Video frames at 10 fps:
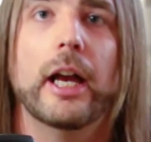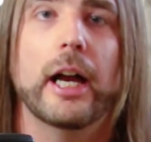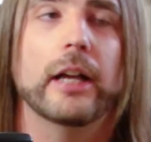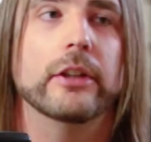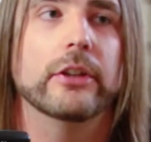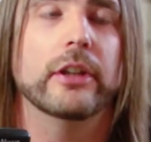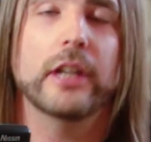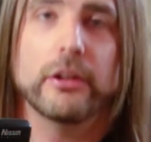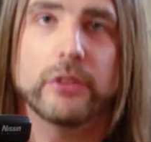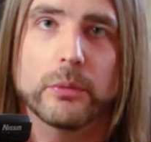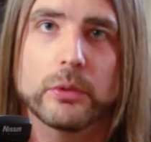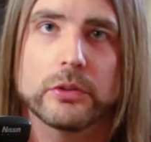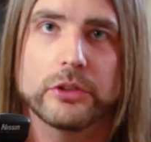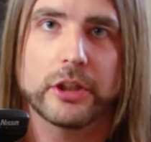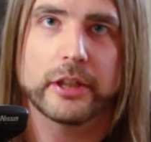And if you
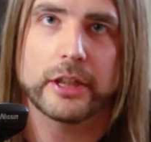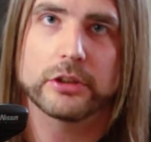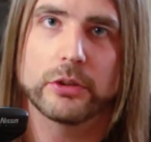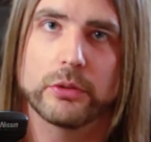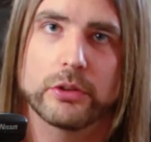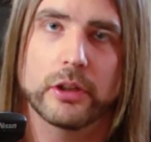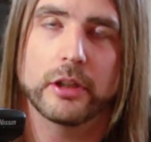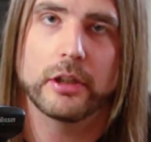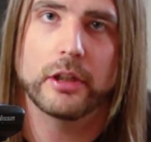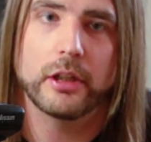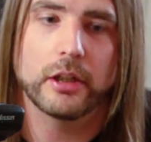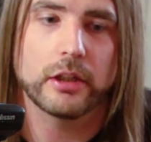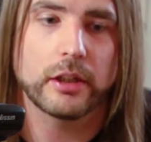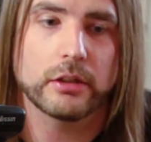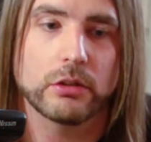want, you could actually use
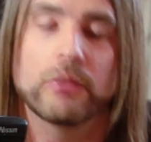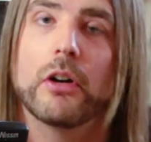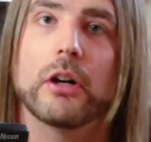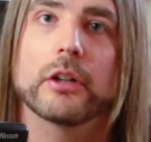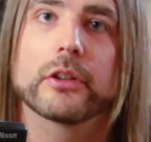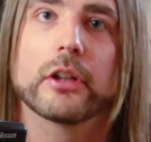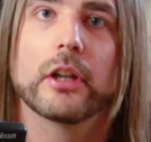a love heart